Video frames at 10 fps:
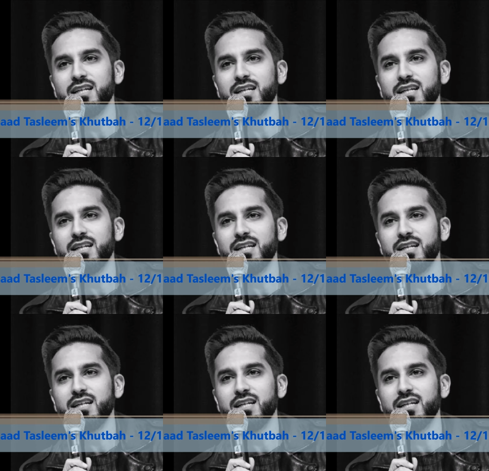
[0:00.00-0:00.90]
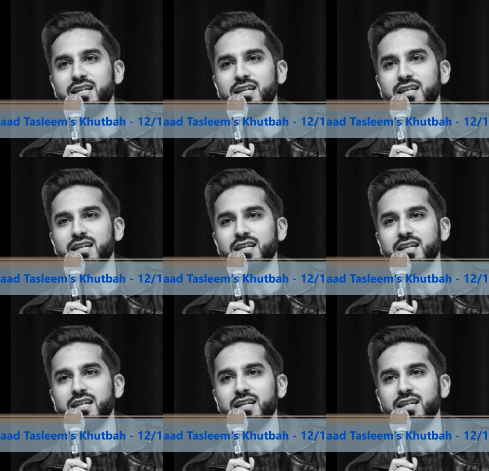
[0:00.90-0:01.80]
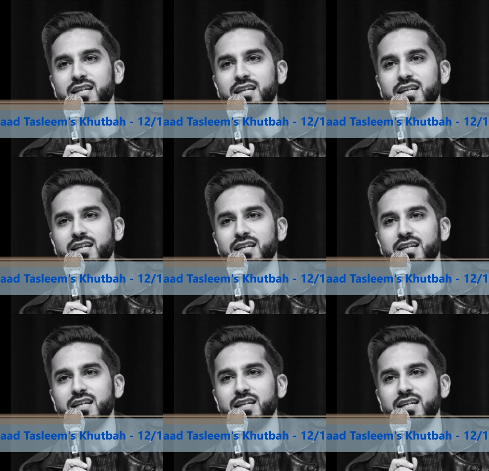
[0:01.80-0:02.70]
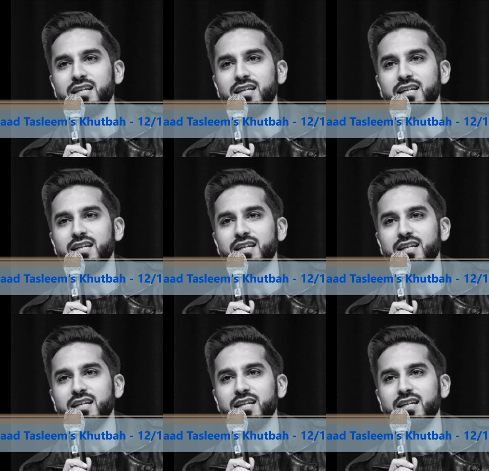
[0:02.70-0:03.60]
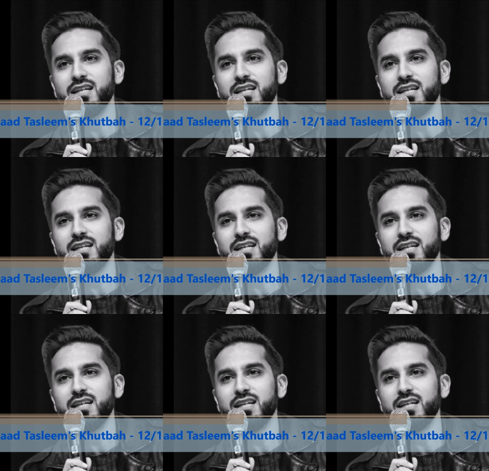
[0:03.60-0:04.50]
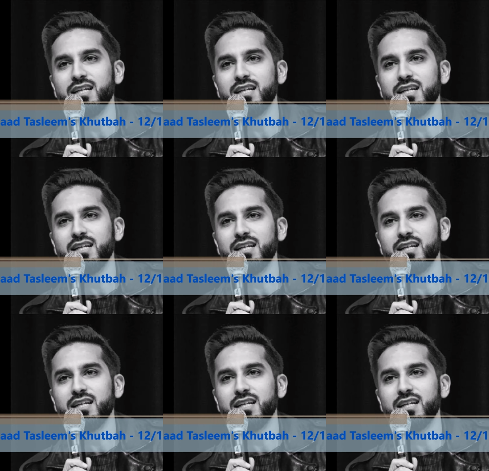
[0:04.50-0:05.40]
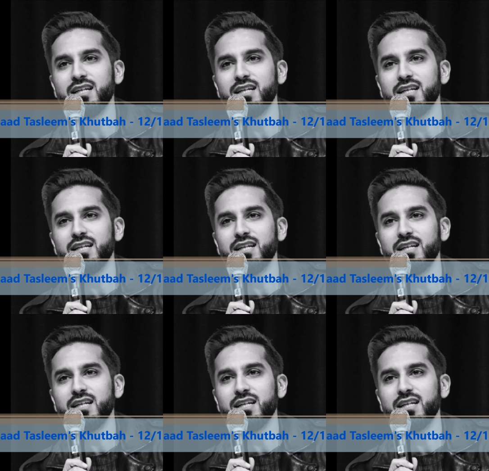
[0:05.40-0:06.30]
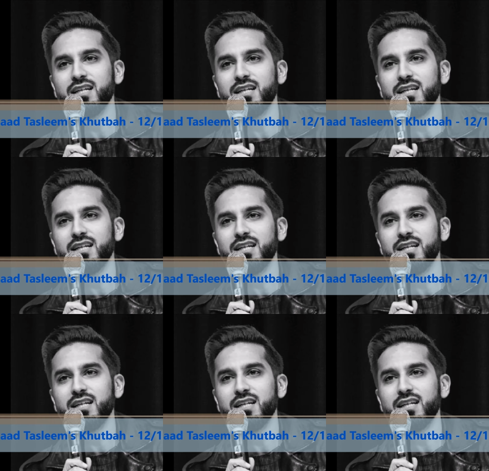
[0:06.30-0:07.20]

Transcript: (silence)